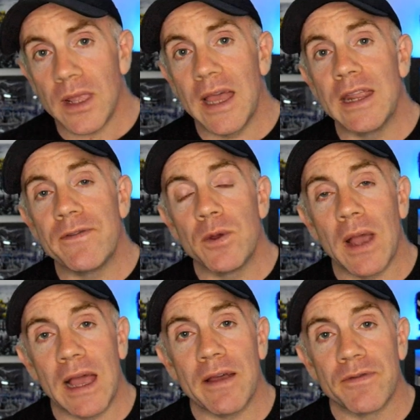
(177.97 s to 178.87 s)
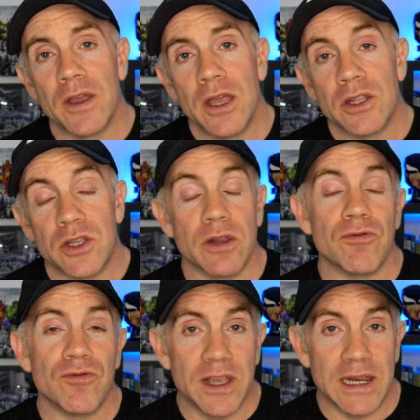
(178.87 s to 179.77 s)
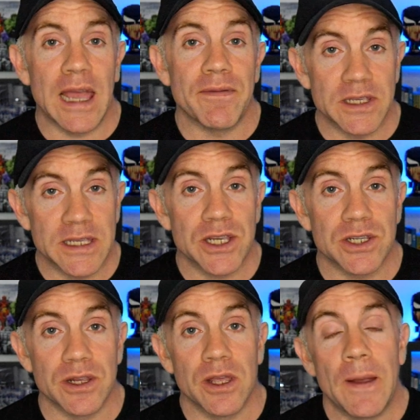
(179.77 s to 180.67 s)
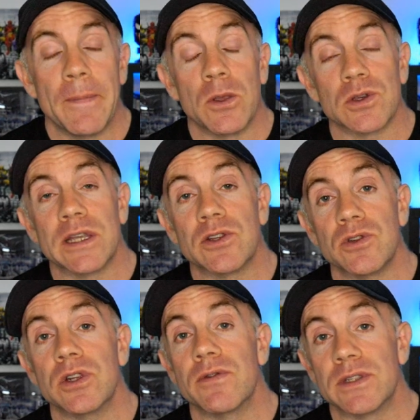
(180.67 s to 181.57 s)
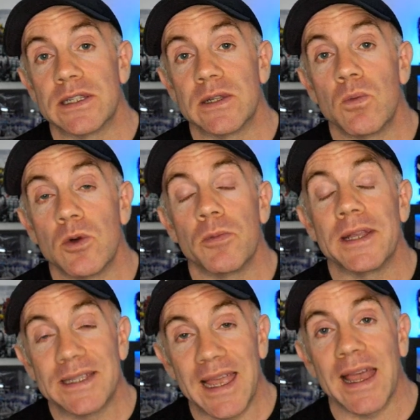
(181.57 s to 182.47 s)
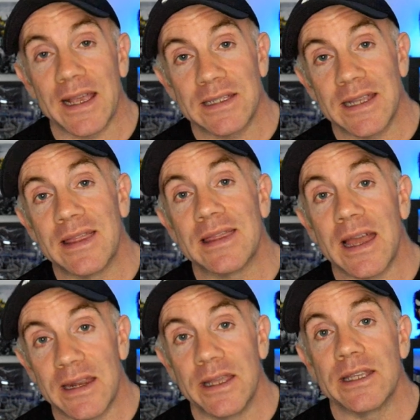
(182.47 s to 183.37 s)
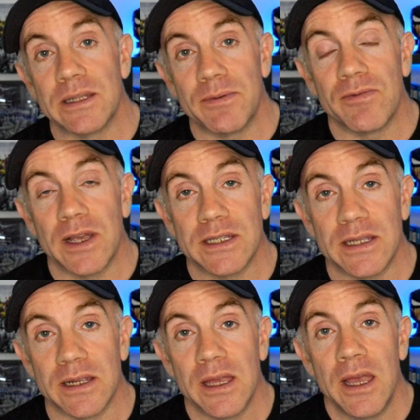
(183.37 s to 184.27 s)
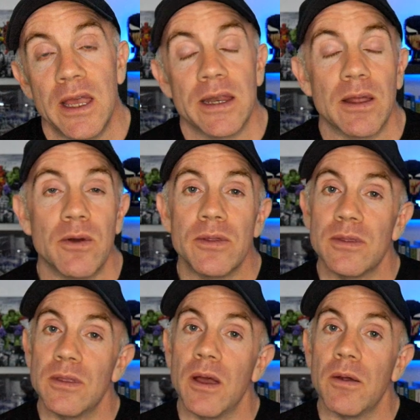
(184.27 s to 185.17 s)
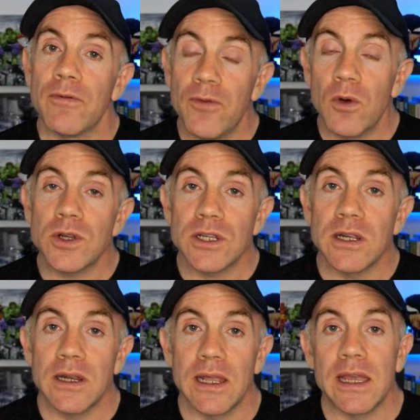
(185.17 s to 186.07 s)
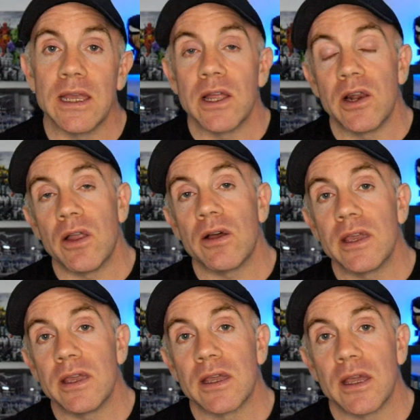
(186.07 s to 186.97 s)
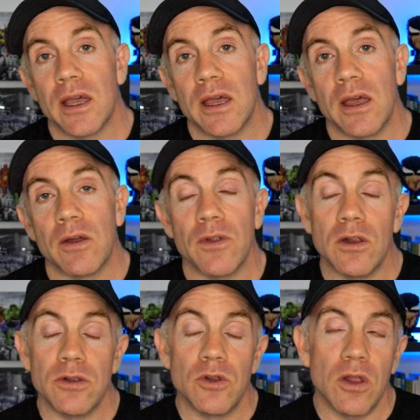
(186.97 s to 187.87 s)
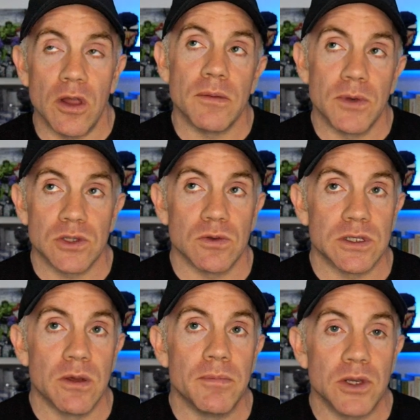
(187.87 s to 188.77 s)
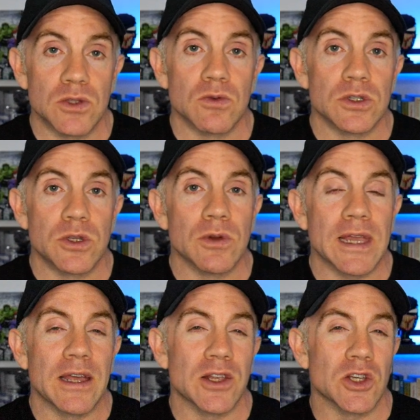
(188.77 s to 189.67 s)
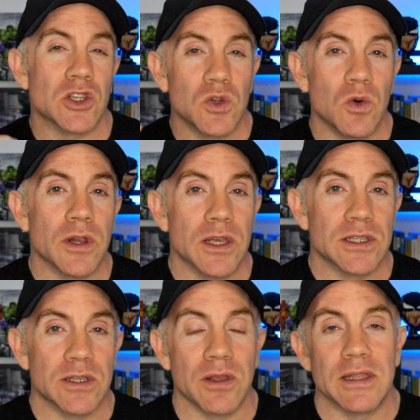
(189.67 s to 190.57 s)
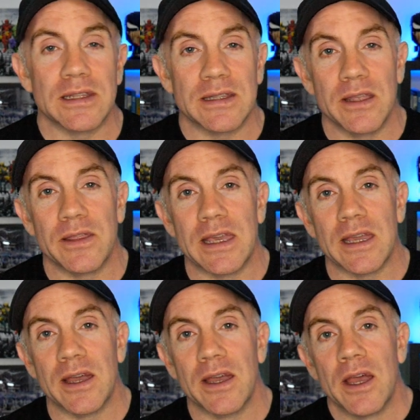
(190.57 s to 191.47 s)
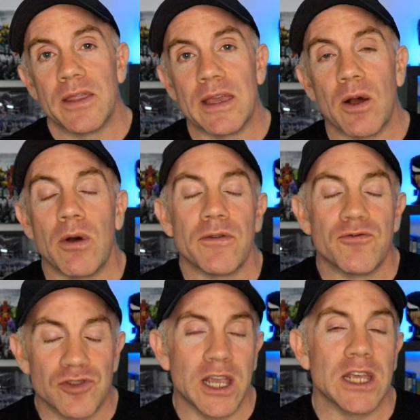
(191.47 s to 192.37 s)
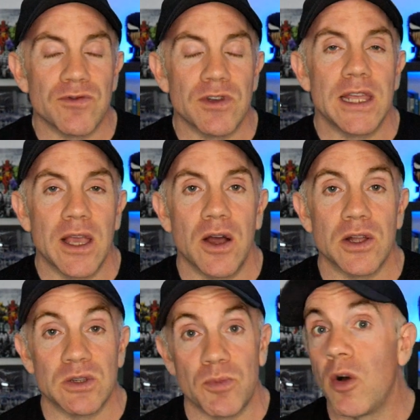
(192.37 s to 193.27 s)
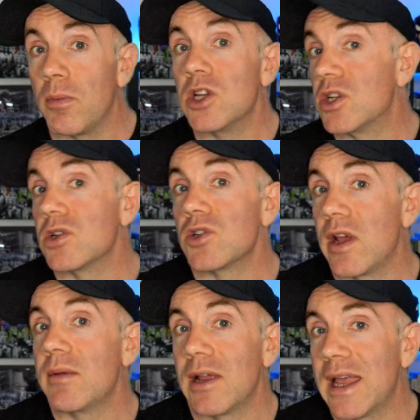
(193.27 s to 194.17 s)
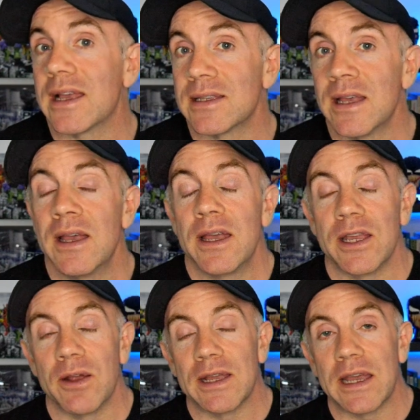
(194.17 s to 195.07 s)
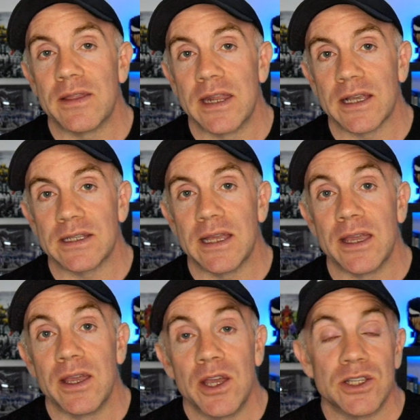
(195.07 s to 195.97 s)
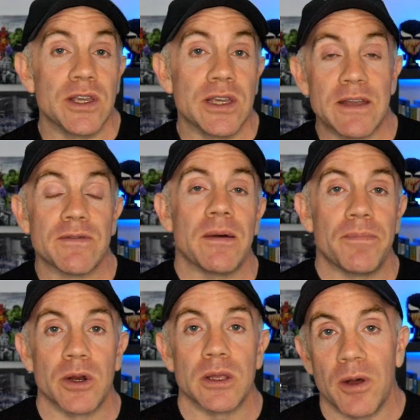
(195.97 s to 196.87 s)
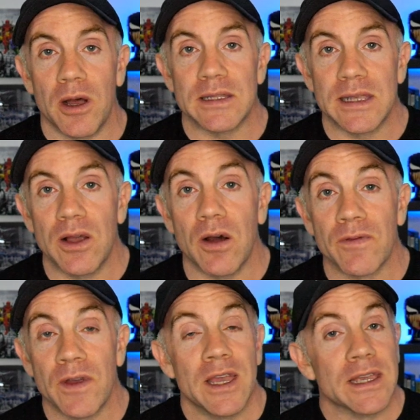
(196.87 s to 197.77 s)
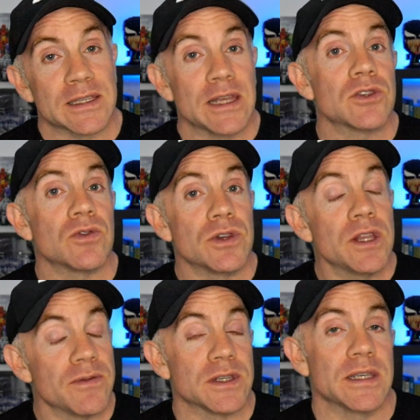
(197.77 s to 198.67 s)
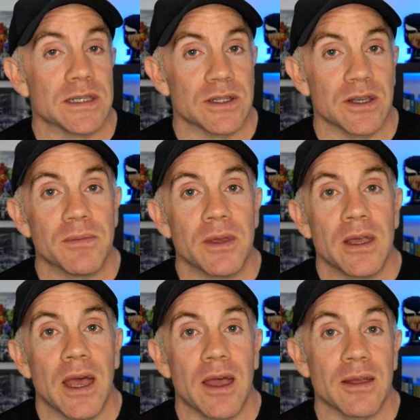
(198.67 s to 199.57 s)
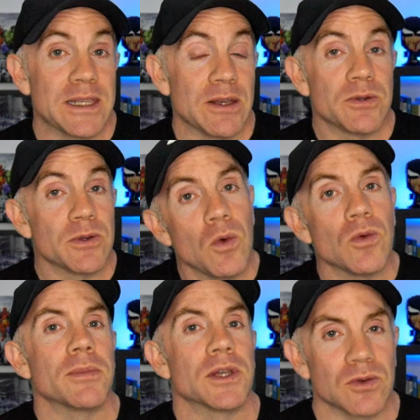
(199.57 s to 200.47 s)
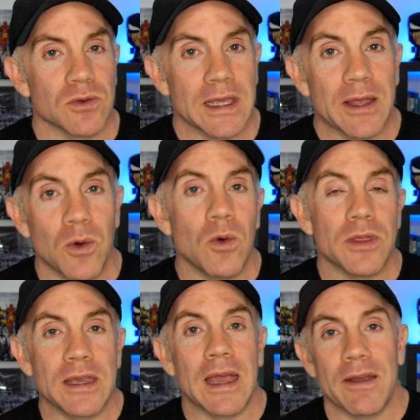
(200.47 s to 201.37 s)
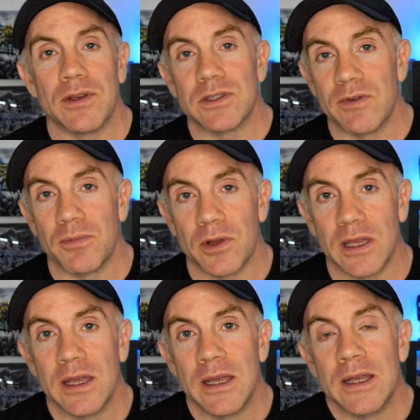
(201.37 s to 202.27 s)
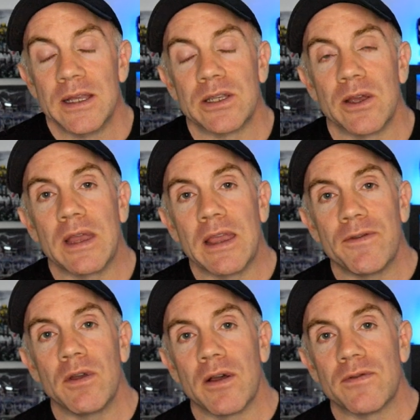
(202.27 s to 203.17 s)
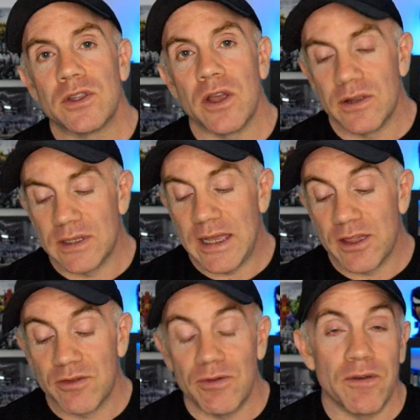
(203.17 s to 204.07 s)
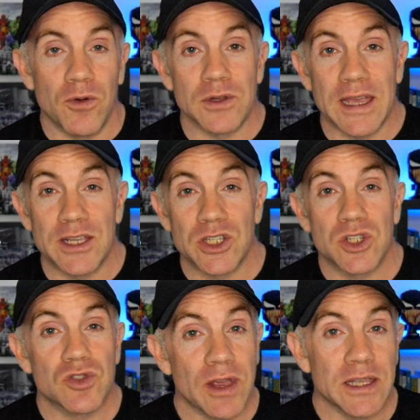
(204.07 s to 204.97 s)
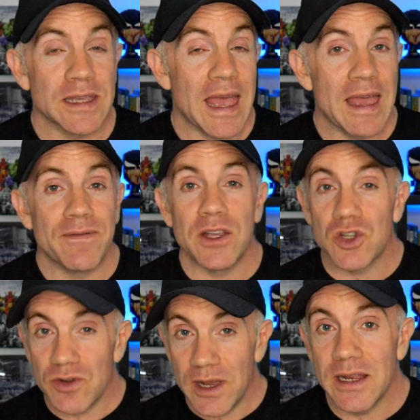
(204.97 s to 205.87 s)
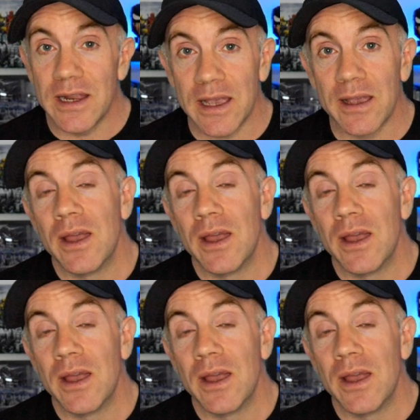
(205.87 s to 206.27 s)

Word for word: And if you have done a really heavy session, your central nervous system will be taxed, and that needs to be rested. Now, unfortunately, like uh, not like muscles. So muscles, you'll get like a soreness, like the the uh, the oh, I've trained really hard, so I probably shouldn't train my legs, you know, again the next day. So you give that body part a day off. Your central nervous system uh, deals with all the muscles and all the areas of your body. So if you have done, say, three or four days straight heavy training,